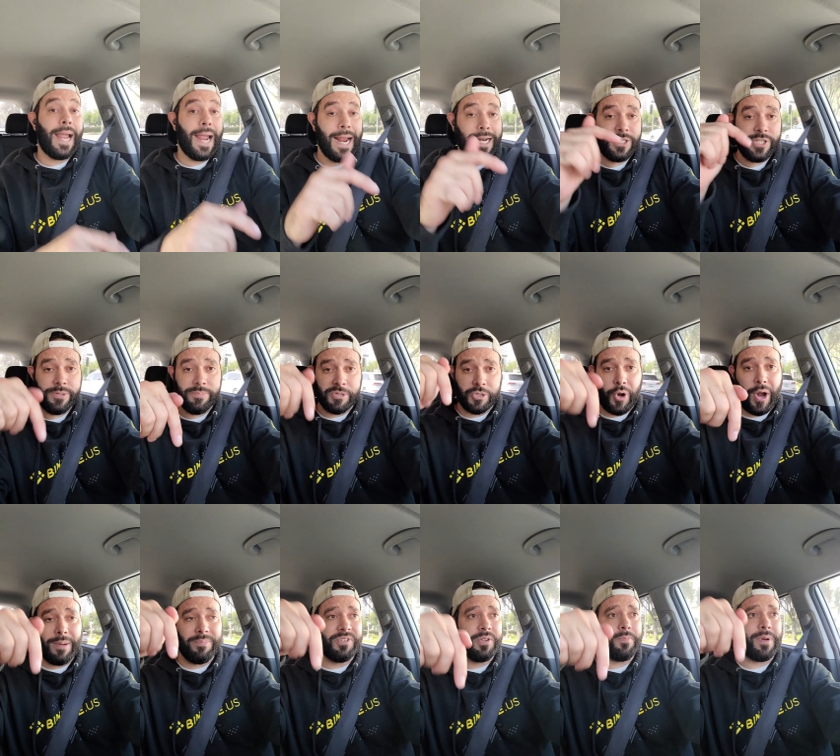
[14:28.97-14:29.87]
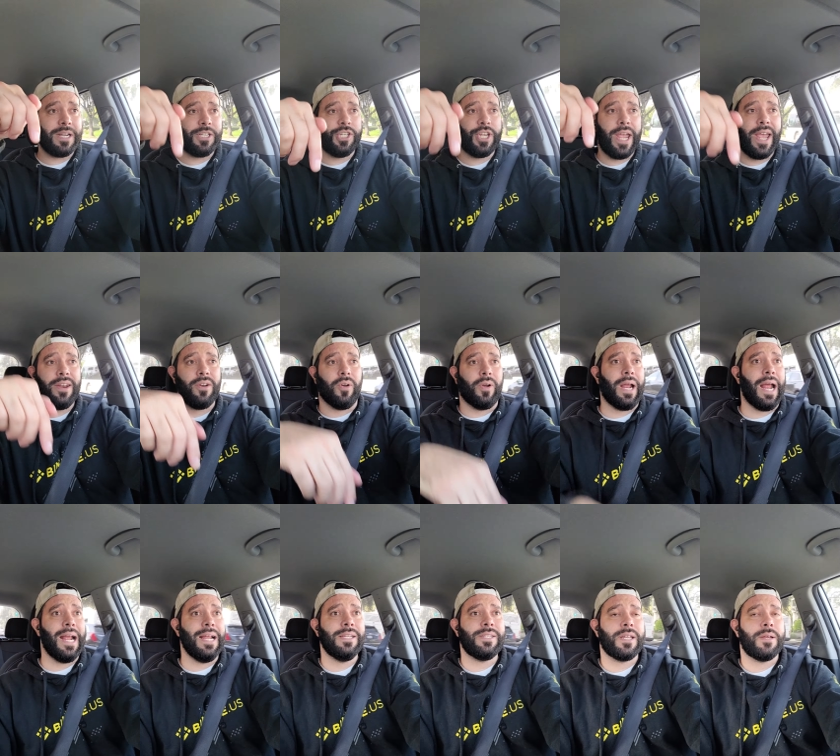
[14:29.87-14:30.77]
and subscribe to my channel,
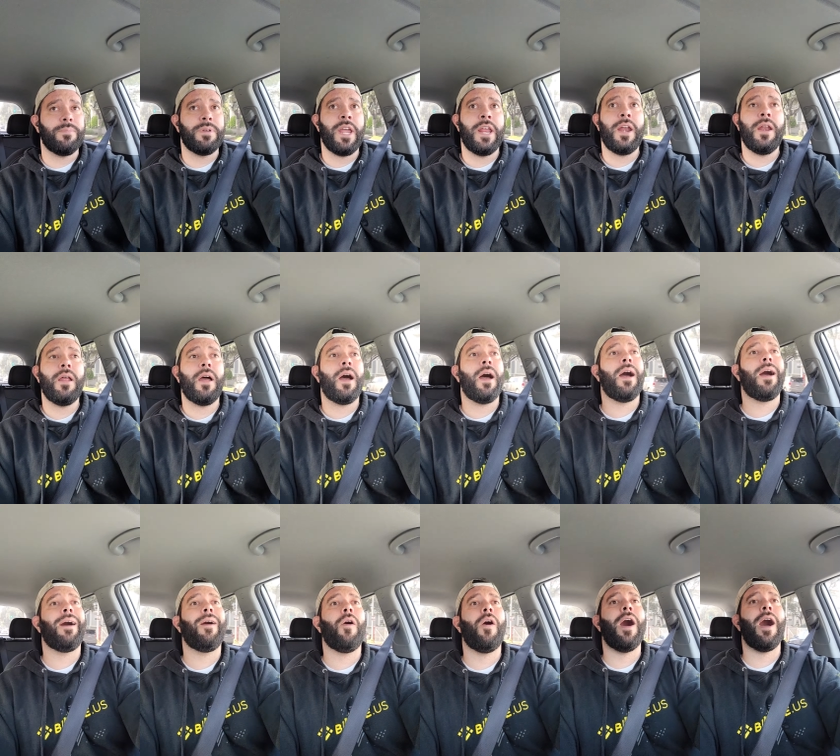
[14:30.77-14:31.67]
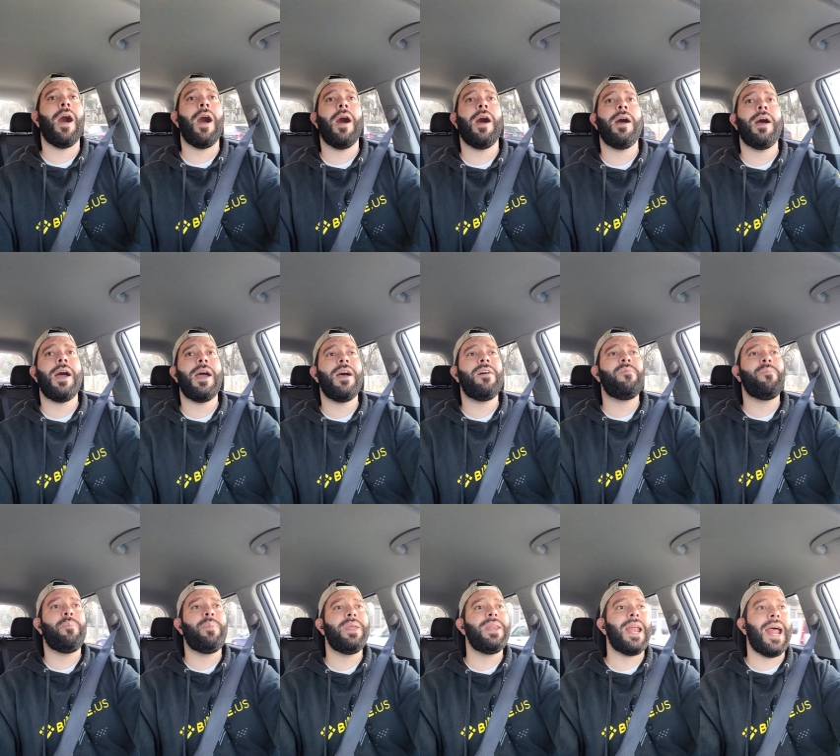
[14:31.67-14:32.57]
guys. I mean, I
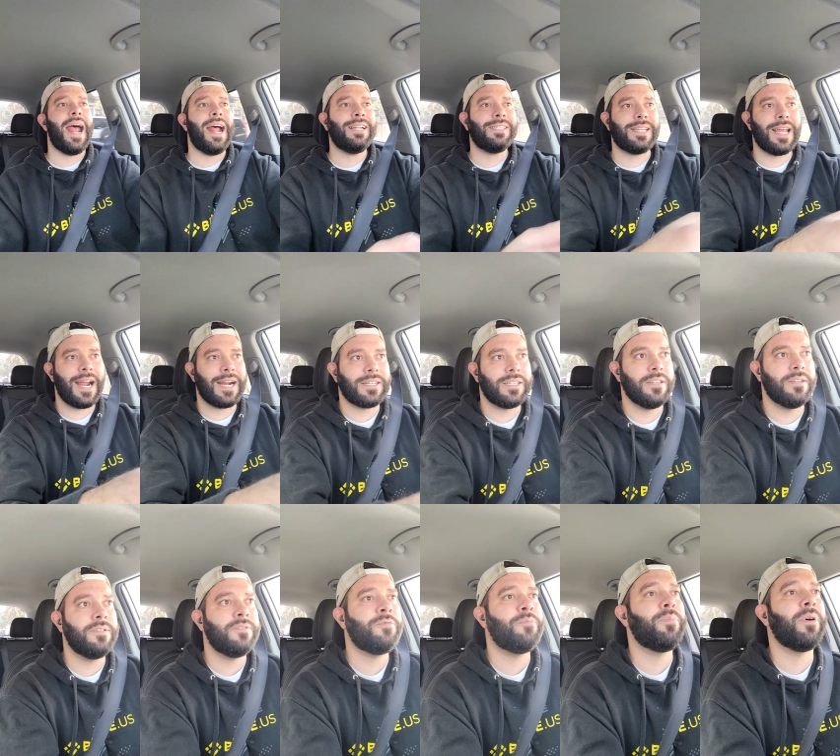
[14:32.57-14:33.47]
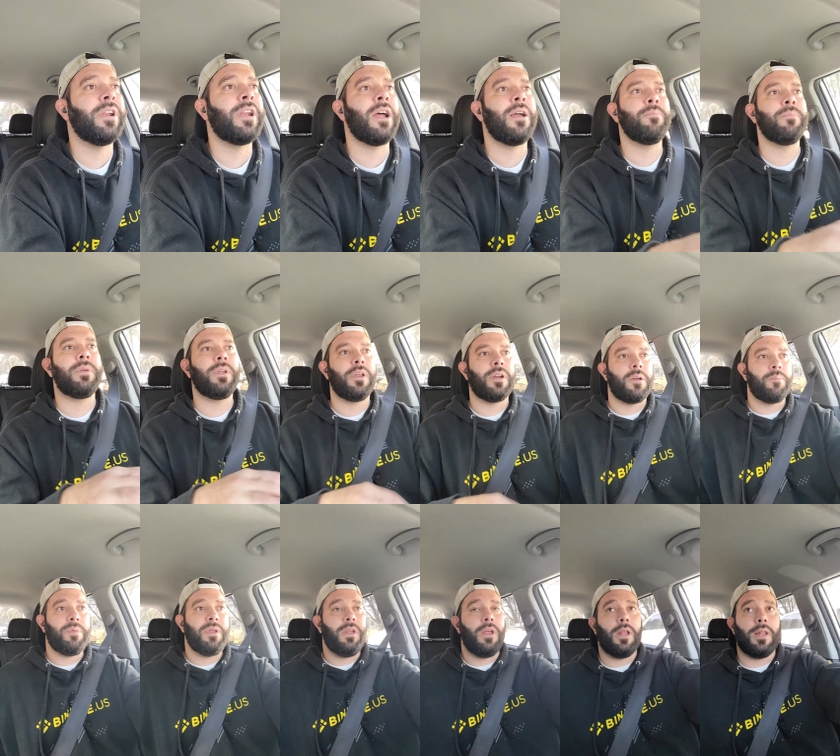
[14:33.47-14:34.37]
haven't been as active, but I'm going
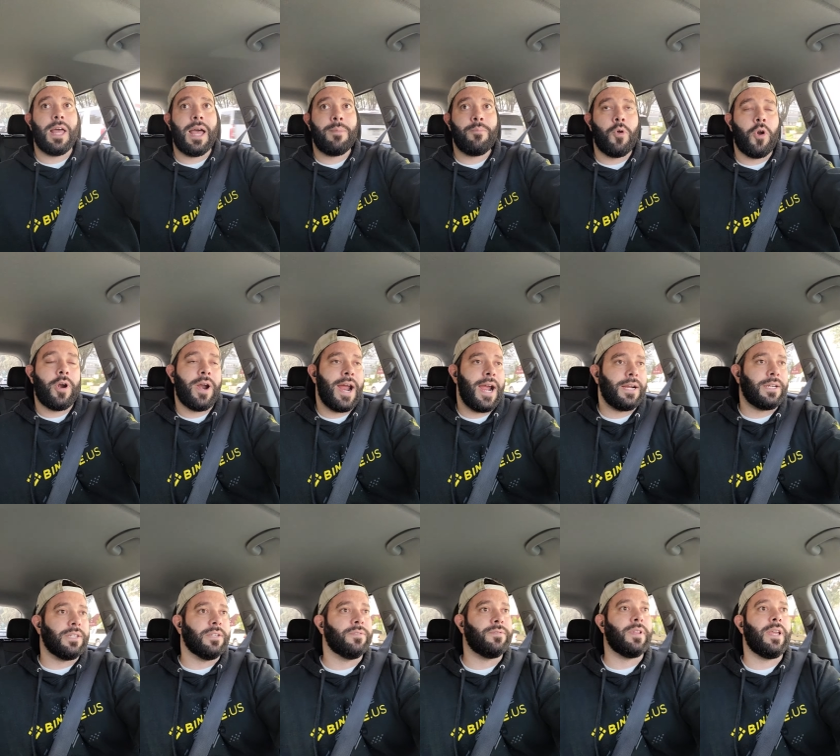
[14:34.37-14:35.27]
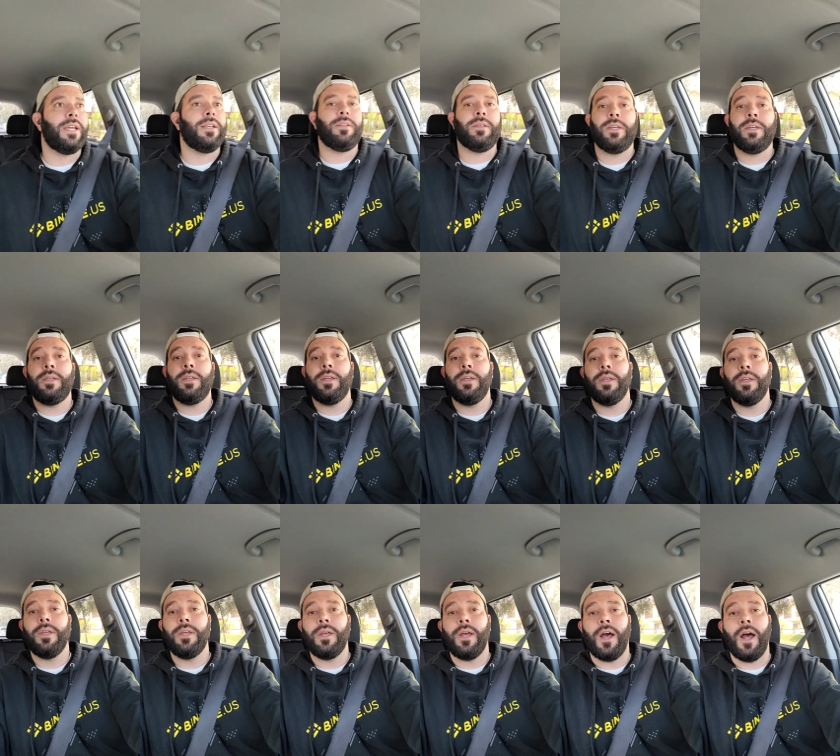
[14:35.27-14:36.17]
to be a lot more active lately
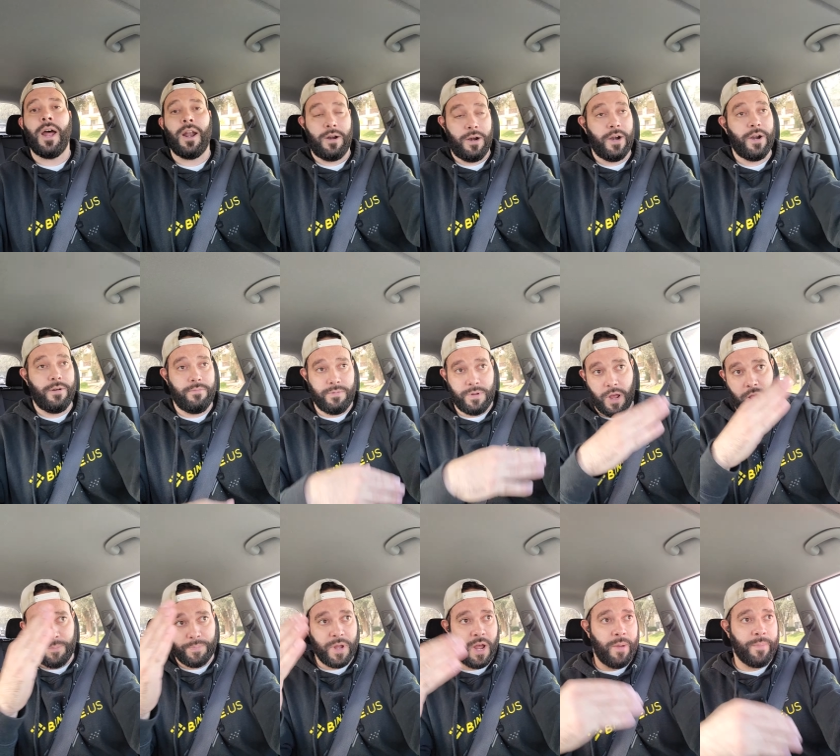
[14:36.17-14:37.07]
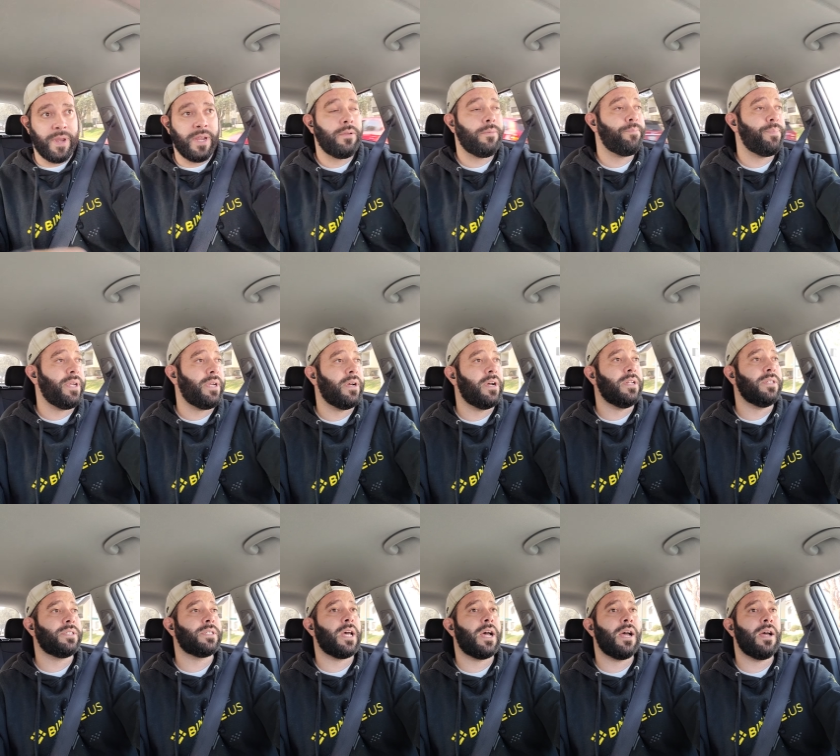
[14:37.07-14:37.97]
or uh, er, upcoming
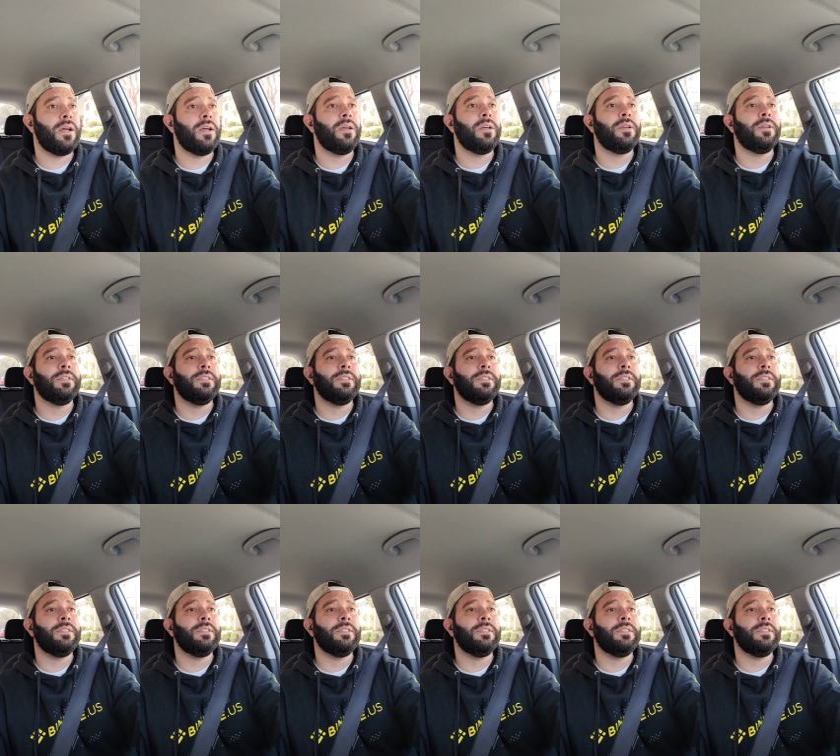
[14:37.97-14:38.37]
because uh,